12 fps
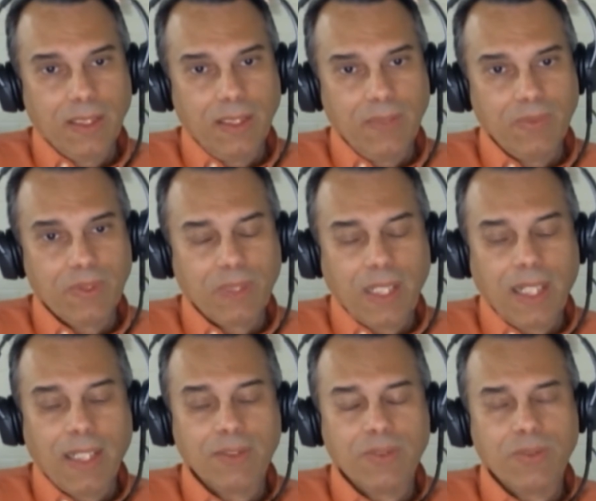he was
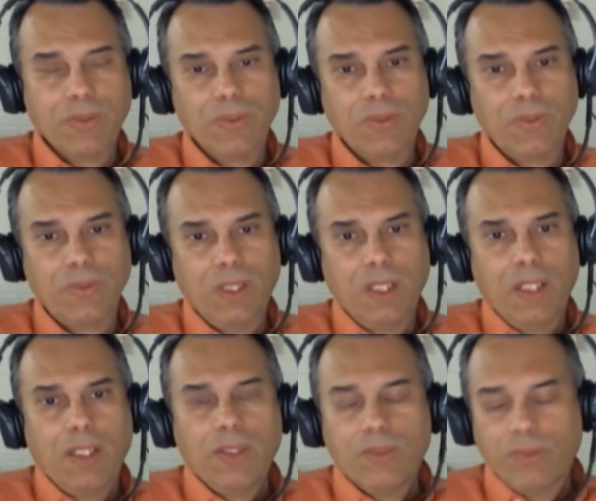asked to
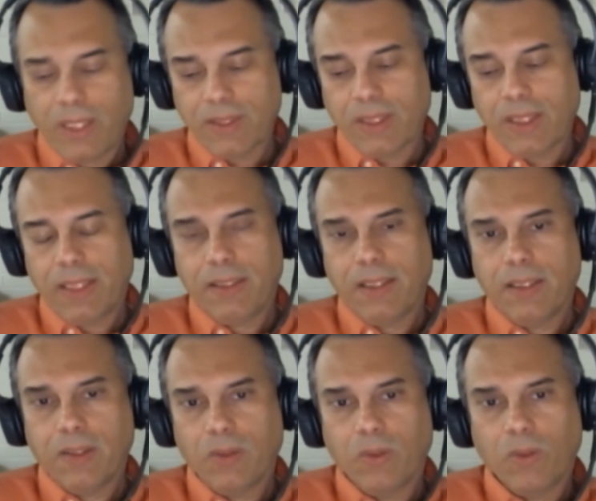translate
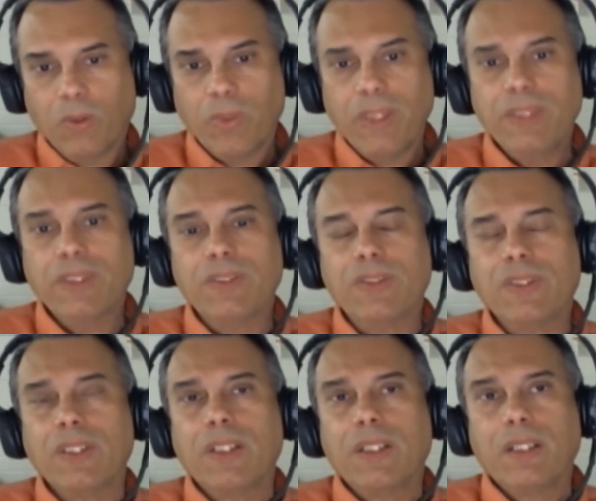Origen's
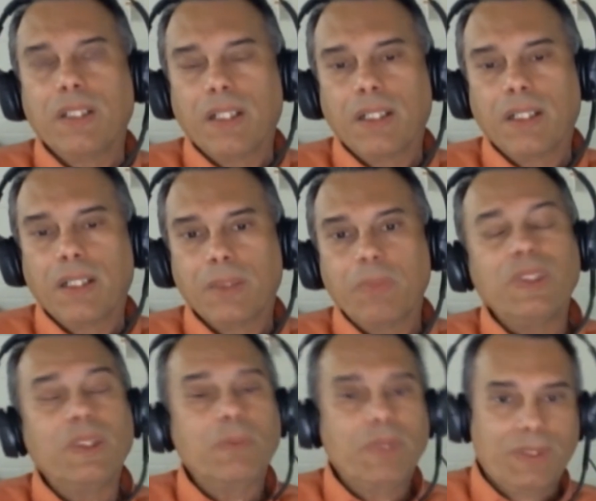De
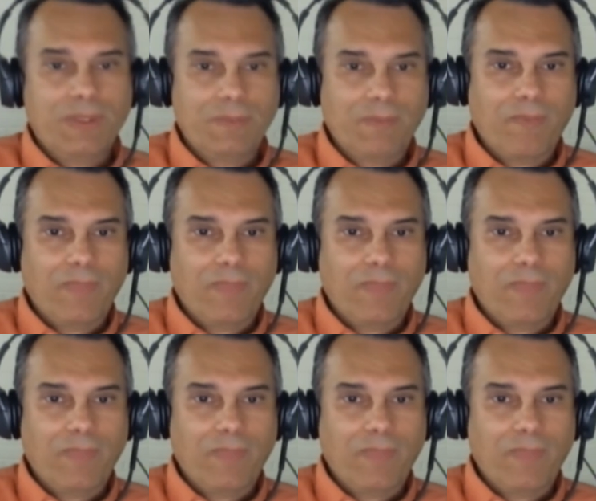Principiis.